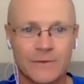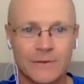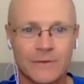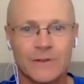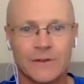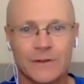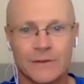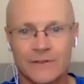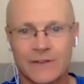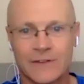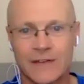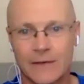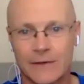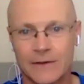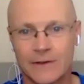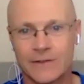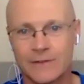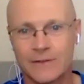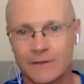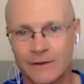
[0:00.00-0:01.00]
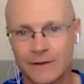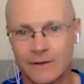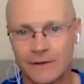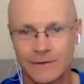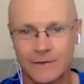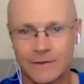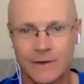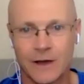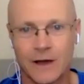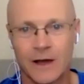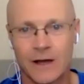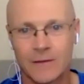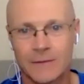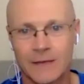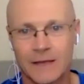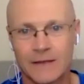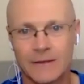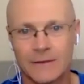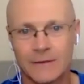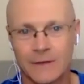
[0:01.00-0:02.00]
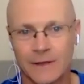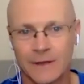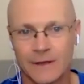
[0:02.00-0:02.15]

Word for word: using your salary to to augment